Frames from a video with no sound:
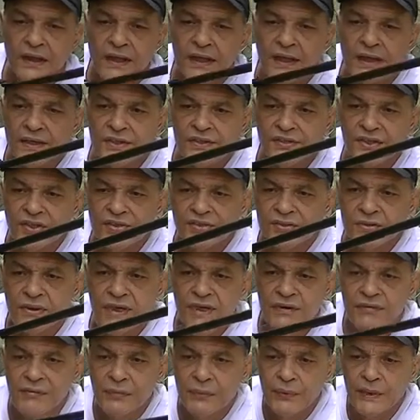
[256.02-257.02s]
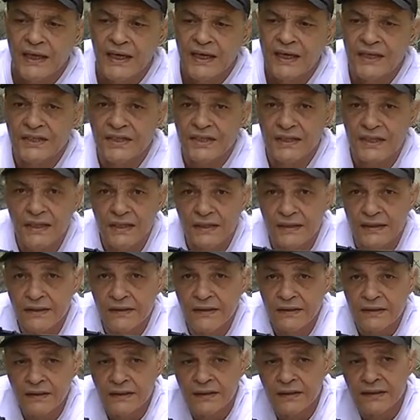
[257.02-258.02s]
And just to give you an idea,
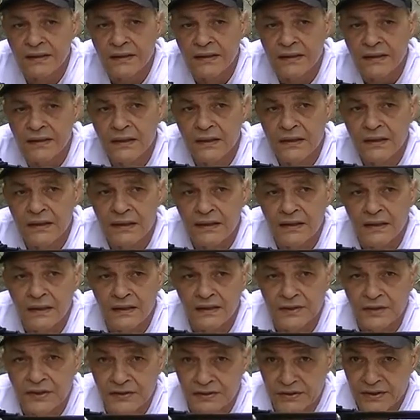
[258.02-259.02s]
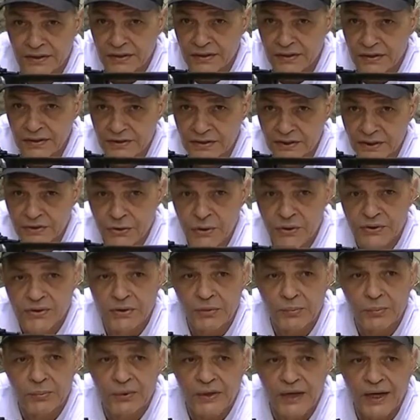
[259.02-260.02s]
the
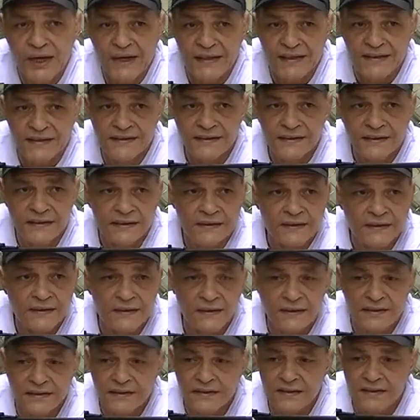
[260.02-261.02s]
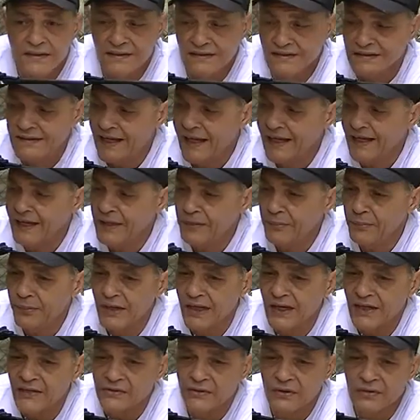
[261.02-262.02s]
total price, the selling
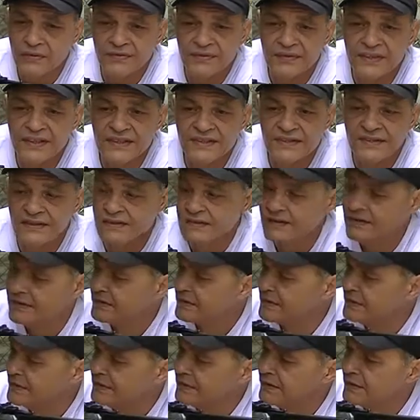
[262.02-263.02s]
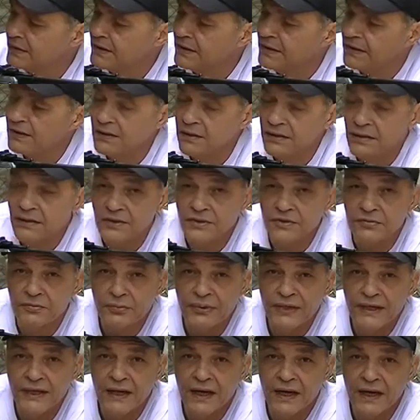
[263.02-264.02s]
price of this
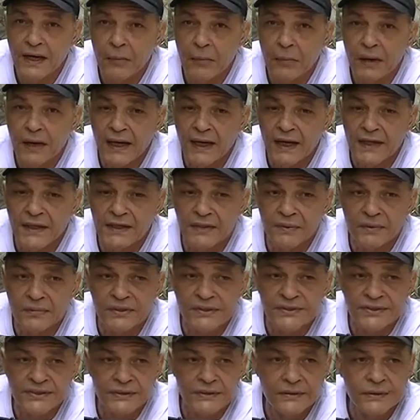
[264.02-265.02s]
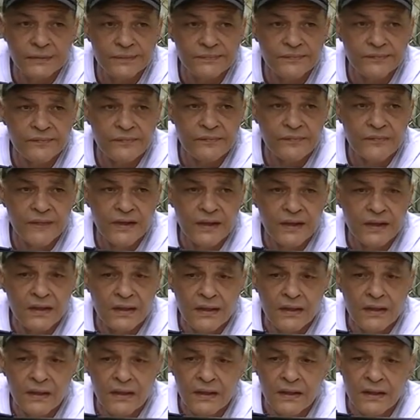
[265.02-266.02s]
spring carbine in Brazil,
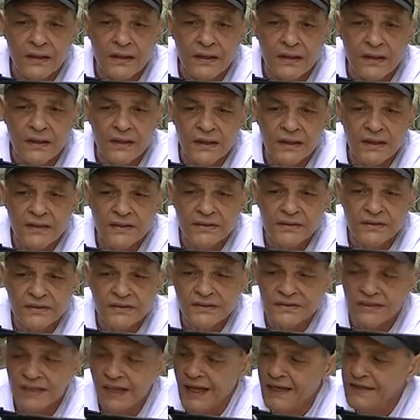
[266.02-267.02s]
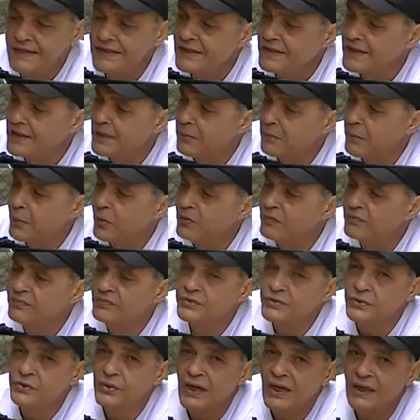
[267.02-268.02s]
it's slightly above
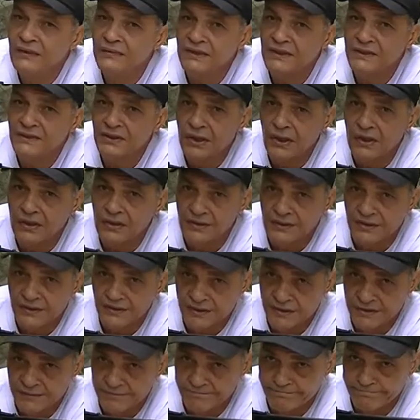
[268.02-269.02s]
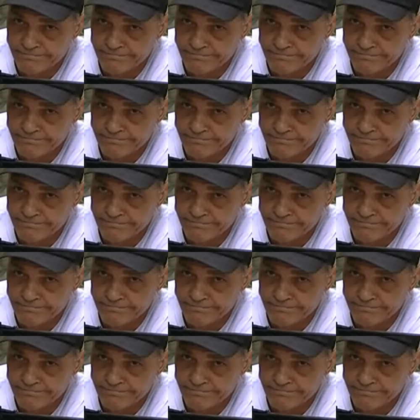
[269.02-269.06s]
$200.